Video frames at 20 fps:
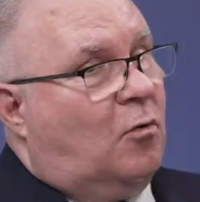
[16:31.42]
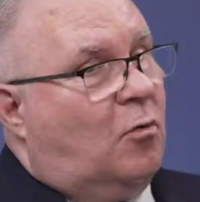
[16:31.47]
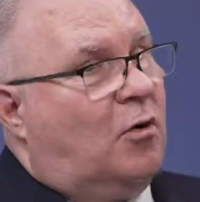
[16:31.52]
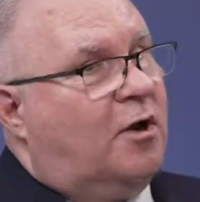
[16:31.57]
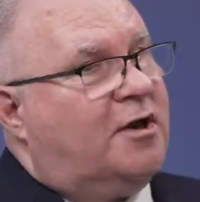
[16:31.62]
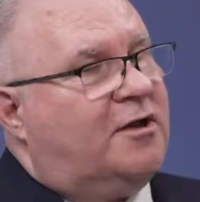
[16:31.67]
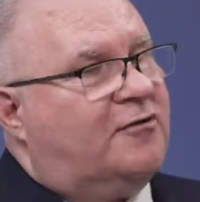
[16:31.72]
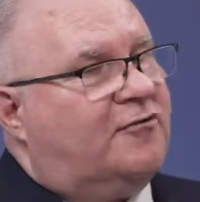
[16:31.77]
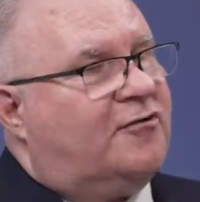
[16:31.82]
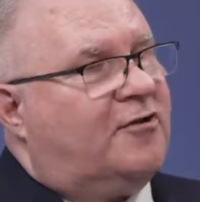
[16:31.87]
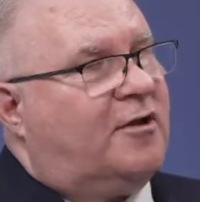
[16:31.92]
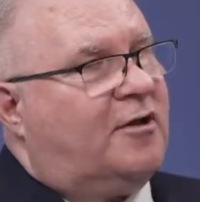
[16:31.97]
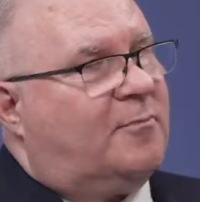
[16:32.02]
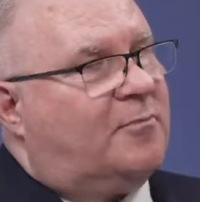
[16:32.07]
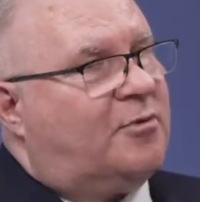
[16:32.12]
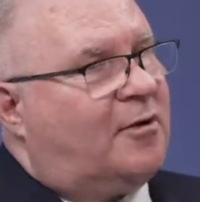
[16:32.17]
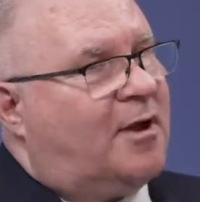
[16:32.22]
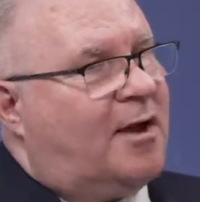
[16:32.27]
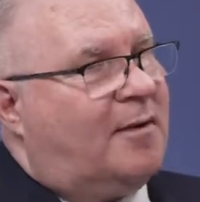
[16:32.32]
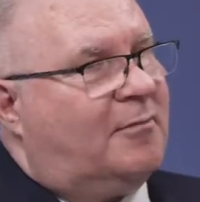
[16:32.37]
What is a
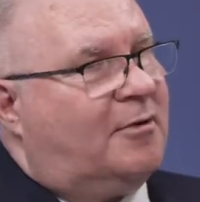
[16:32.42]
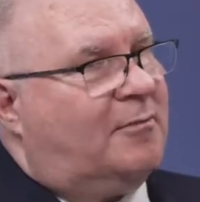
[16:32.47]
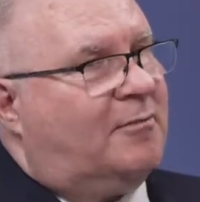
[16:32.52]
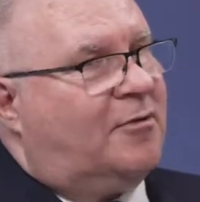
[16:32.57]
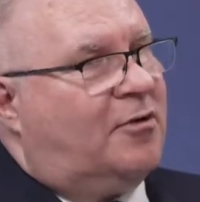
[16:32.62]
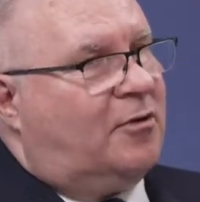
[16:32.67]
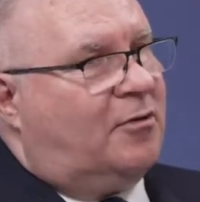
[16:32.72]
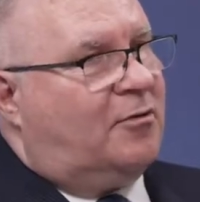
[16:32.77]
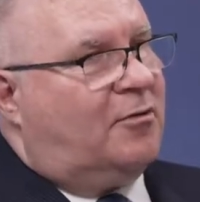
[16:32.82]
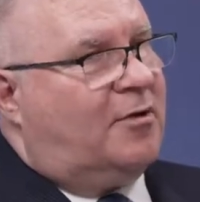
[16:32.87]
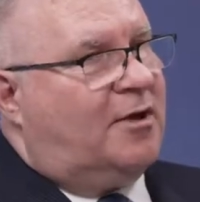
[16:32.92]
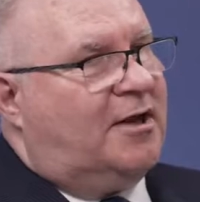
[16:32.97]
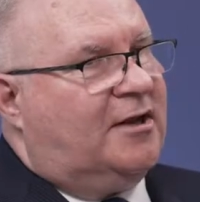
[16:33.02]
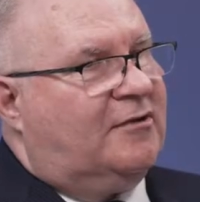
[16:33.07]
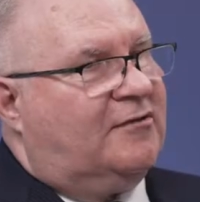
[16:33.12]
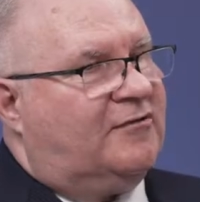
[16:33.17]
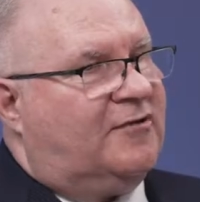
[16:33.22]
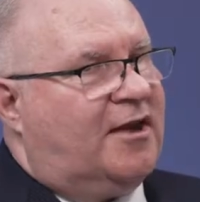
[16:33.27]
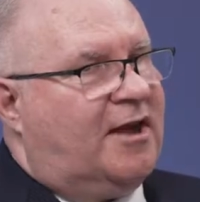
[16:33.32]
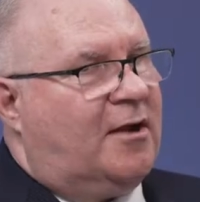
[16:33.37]
problem, though,
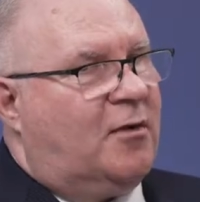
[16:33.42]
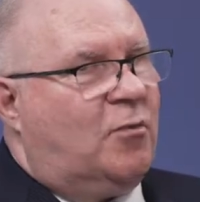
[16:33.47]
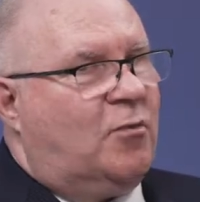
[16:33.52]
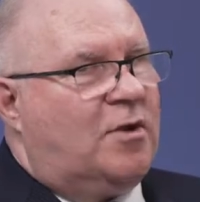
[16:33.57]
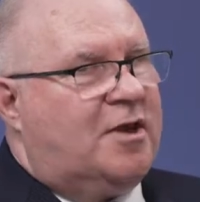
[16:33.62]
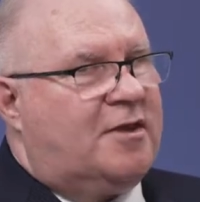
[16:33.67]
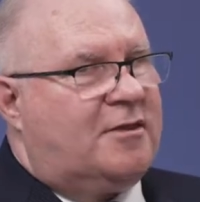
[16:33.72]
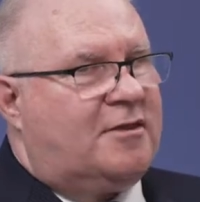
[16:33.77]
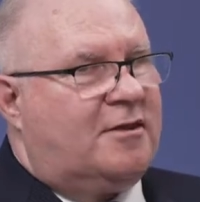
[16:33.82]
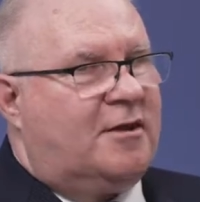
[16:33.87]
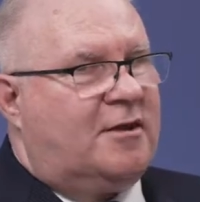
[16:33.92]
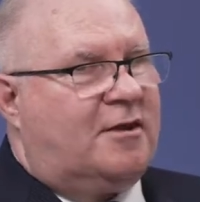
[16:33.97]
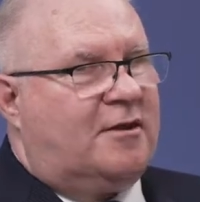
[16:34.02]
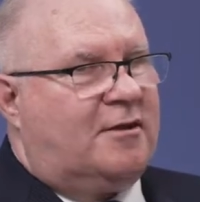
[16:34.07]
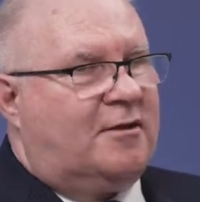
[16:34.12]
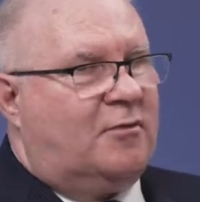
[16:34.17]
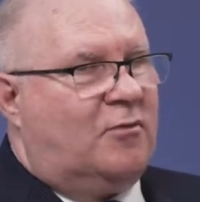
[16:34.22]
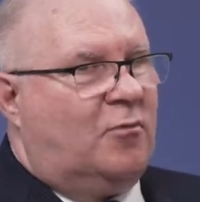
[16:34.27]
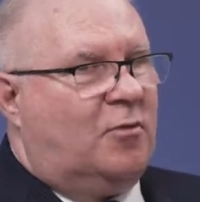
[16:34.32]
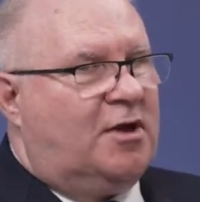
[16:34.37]
is that we
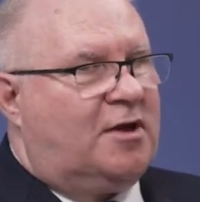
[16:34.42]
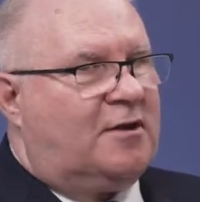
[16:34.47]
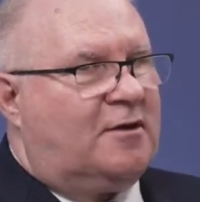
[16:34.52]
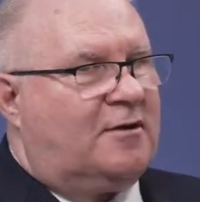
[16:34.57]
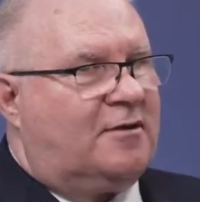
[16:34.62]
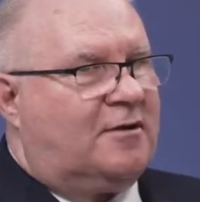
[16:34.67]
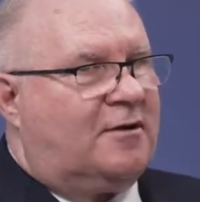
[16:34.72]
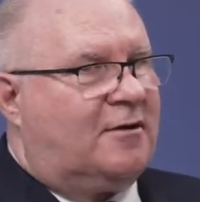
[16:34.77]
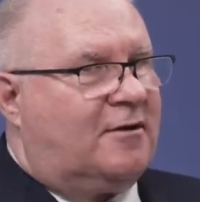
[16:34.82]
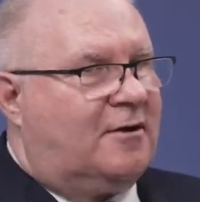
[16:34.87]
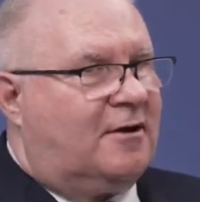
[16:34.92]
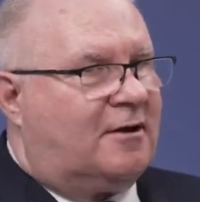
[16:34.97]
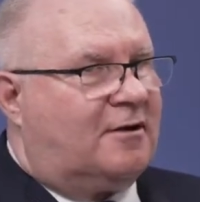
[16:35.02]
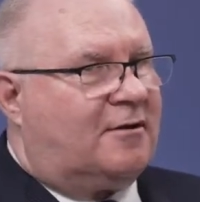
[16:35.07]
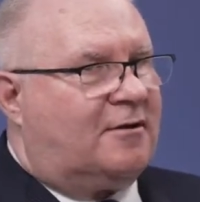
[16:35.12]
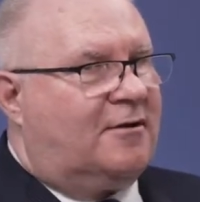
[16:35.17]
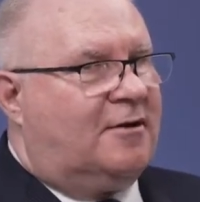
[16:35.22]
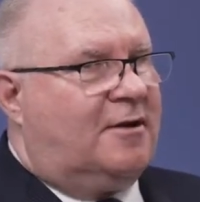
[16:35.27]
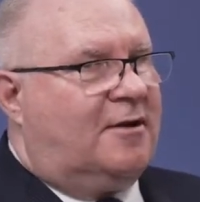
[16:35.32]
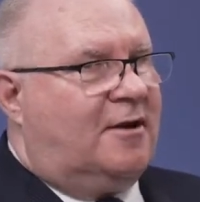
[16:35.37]
think we can
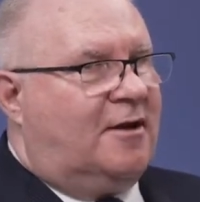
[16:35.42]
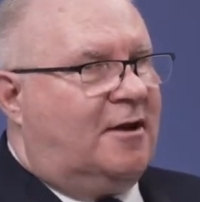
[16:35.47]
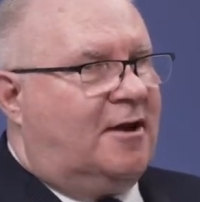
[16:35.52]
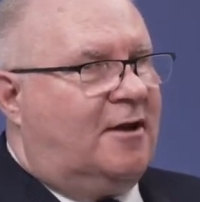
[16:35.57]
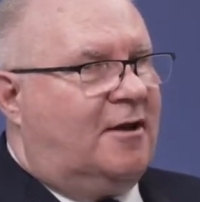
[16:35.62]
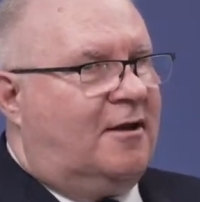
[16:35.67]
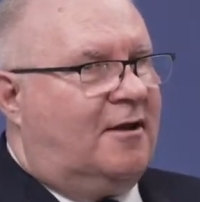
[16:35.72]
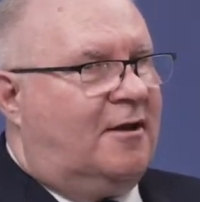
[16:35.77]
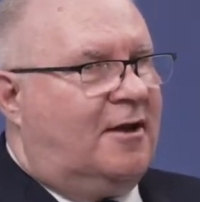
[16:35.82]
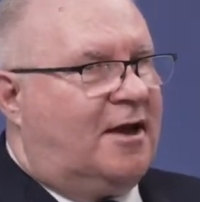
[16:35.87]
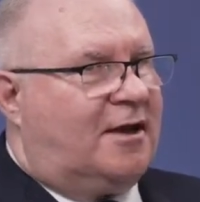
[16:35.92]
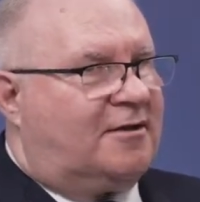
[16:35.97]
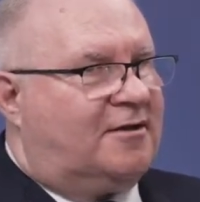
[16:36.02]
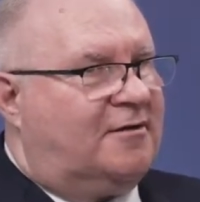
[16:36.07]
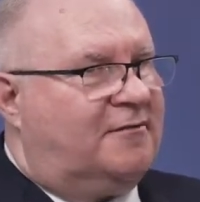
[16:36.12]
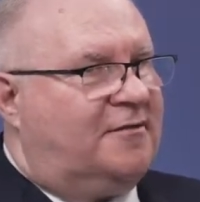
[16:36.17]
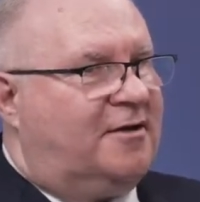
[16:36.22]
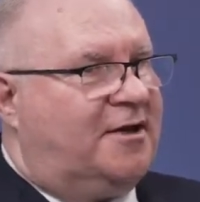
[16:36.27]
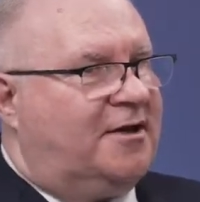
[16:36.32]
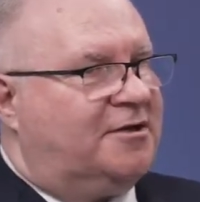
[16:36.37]
conduct
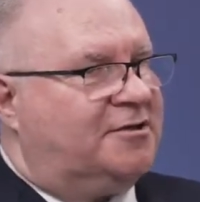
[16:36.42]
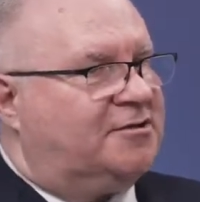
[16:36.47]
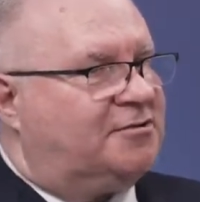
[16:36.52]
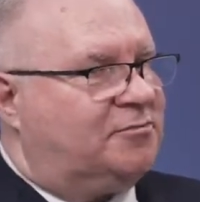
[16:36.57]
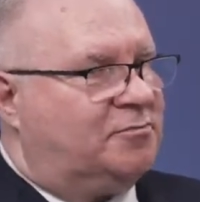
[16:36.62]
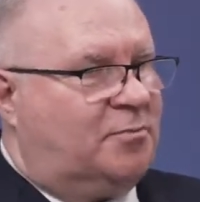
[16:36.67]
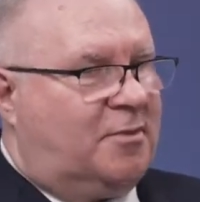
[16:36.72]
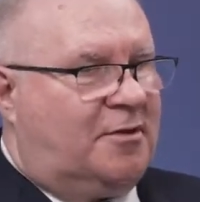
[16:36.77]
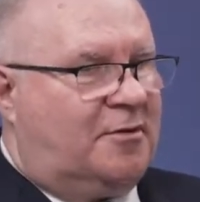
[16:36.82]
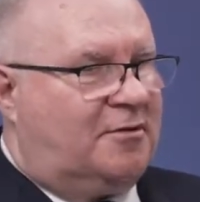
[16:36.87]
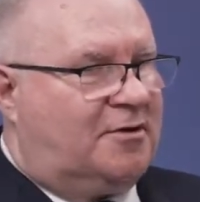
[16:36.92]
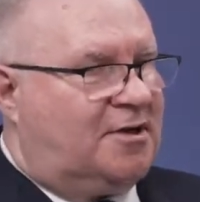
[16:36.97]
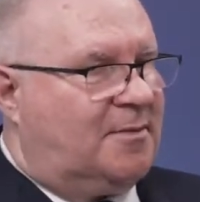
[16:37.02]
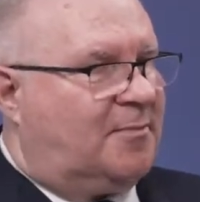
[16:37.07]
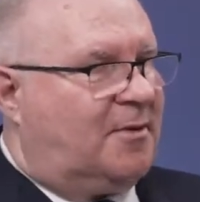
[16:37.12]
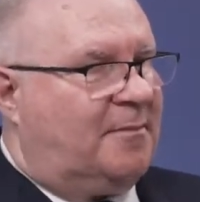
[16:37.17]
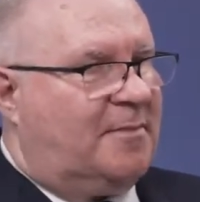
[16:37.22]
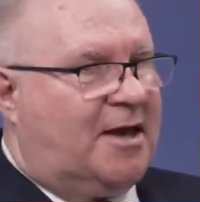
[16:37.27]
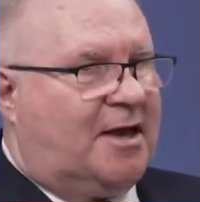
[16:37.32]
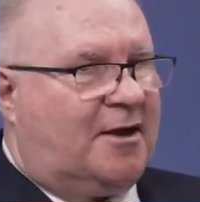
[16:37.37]
activities, whether
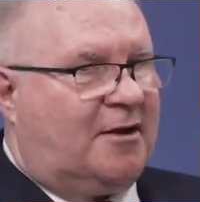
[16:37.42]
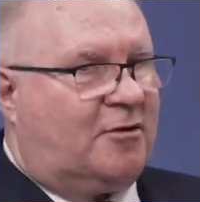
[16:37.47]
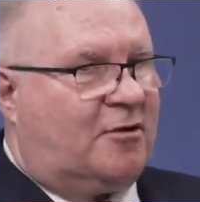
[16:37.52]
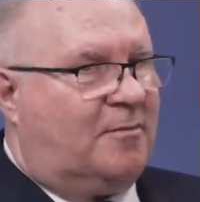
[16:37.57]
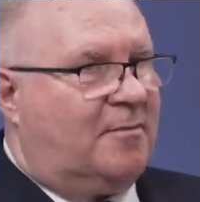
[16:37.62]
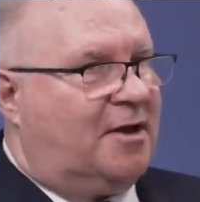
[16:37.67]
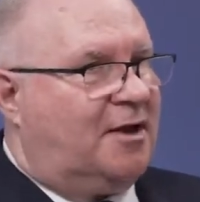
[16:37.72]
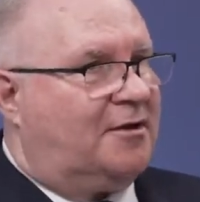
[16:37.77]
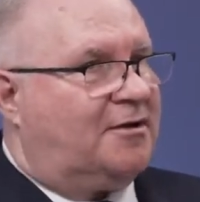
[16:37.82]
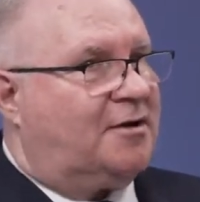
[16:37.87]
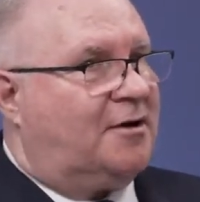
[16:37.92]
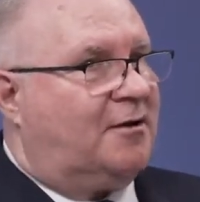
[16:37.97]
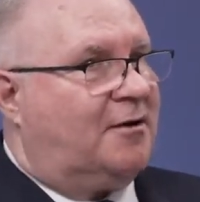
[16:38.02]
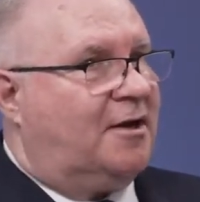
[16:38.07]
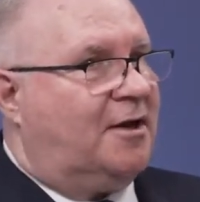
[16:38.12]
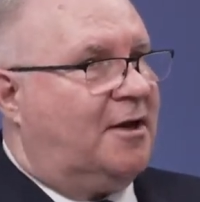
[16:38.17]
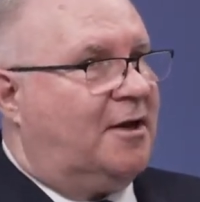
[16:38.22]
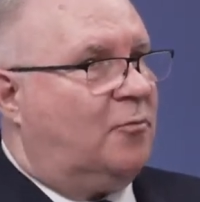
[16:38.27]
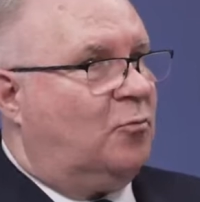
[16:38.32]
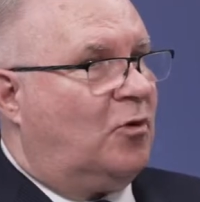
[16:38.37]
diplomatic or
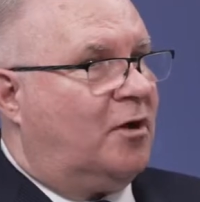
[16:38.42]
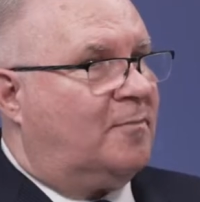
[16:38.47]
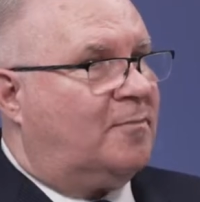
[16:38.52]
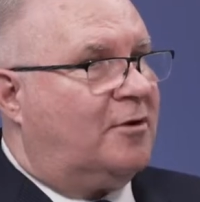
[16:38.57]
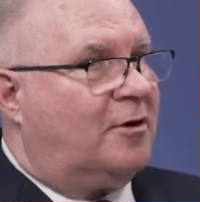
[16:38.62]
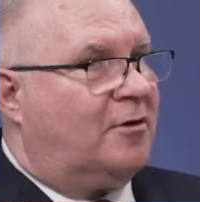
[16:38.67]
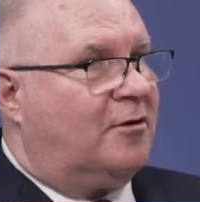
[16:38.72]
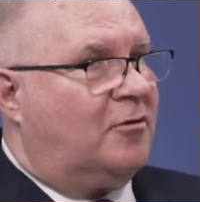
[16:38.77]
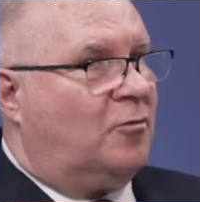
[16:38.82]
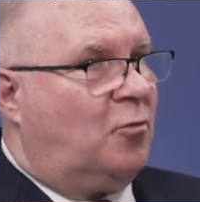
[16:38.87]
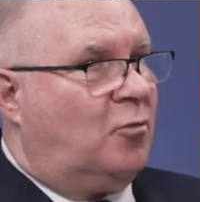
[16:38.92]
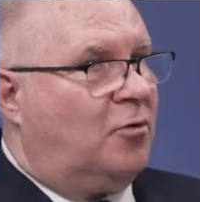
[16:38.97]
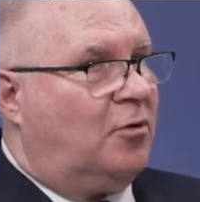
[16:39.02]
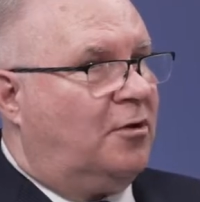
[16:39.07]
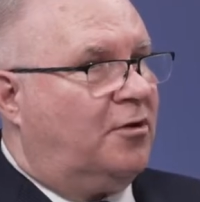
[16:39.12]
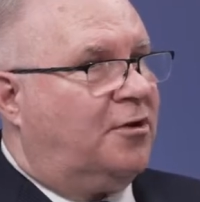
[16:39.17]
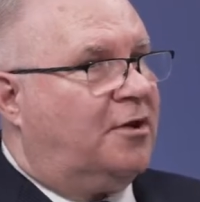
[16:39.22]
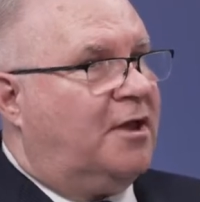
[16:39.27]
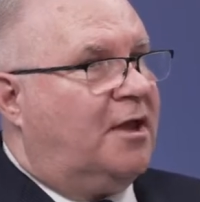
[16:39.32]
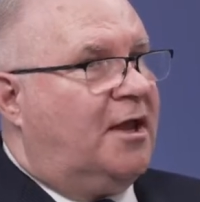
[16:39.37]
military, in one part of the
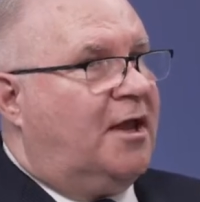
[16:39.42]
world,